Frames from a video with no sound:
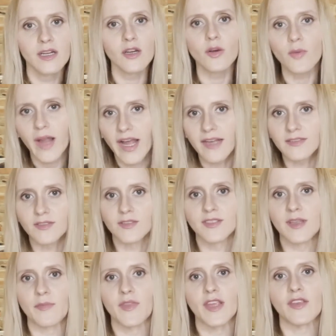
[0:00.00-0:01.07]
harassed or
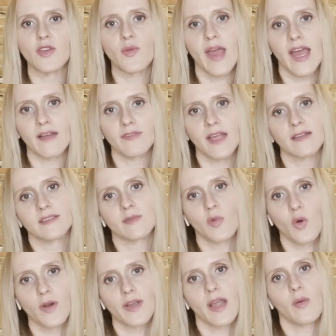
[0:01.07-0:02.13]
something, you have that
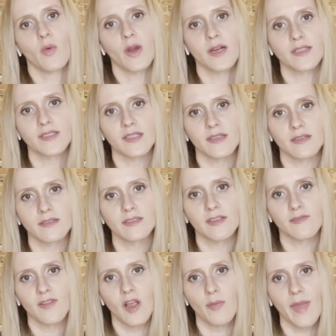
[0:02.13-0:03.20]
support network to
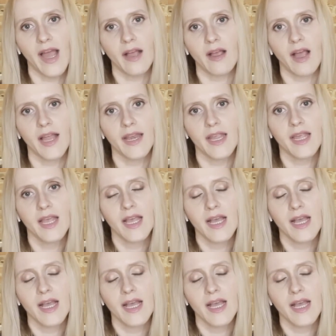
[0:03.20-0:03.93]
fall back on.